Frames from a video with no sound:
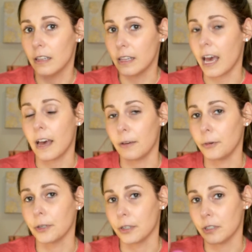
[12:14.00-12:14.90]
that
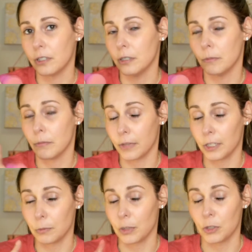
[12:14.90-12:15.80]
works
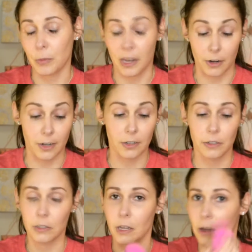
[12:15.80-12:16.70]
much, much better.
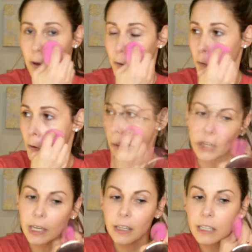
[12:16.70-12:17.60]
So,
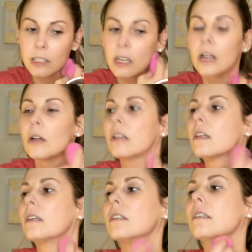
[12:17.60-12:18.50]
okay, that's all
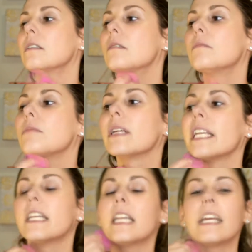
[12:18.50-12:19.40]

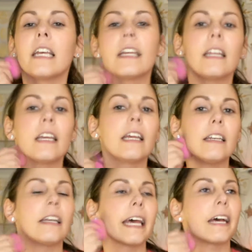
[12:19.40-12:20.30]
blended in
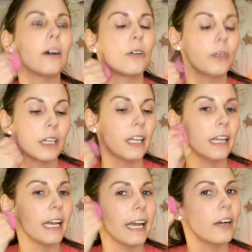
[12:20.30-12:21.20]
and down
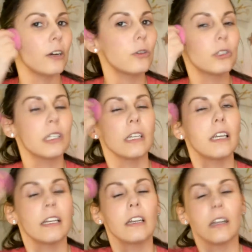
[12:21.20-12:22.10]
and out
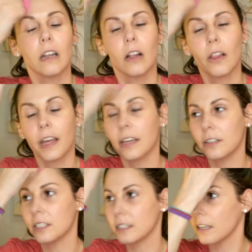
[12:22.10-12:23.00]
and all that
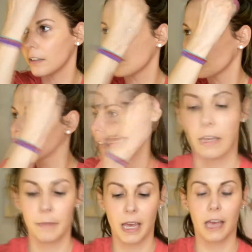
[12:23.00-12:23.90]
good stuff. I
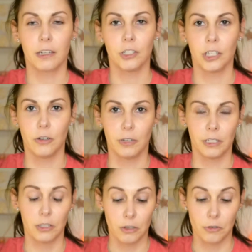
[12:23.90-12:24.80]
am actually going
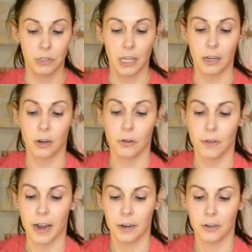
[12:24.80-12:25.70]
to use a
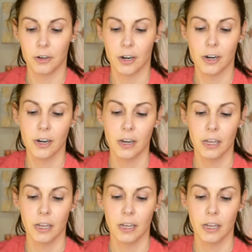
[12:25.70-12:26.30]
corrector